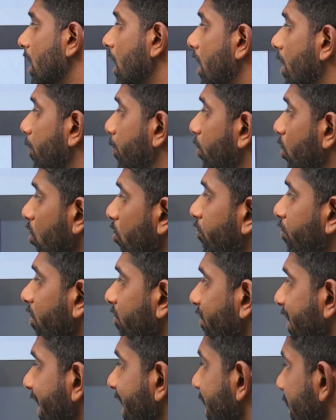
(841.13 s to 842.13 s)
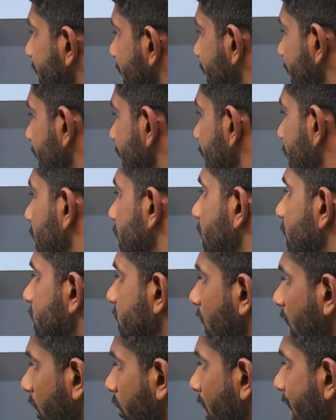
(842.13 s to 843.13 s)
Proof of identity is
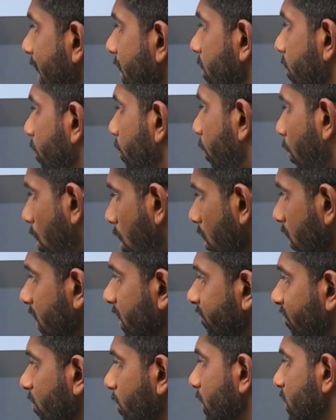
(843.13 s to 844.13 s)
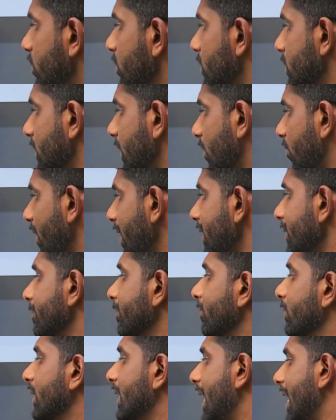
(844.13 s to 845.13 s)
required, bond information is required,
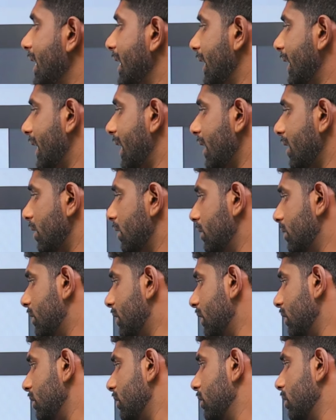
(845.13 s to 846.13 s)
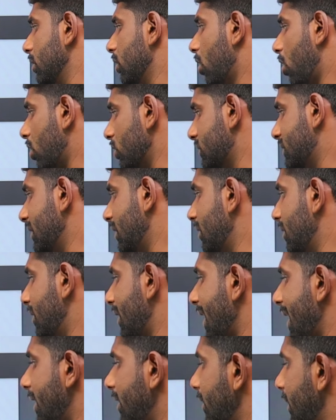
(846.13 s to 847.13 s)
and again the hostel
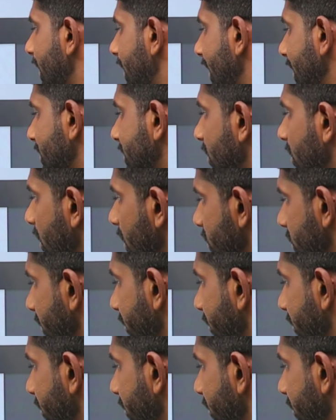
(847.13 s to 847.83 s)
rent and etc. is given.